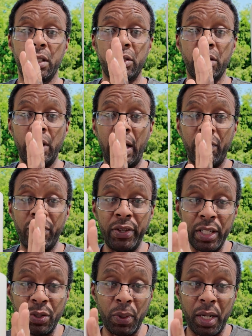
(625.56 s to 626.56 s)
So now
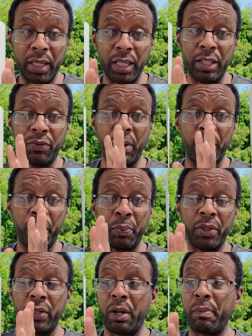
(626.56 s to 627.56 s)
this one is from the
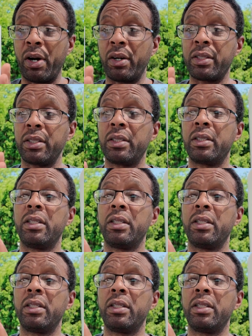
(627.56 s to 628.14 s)
printer I bought,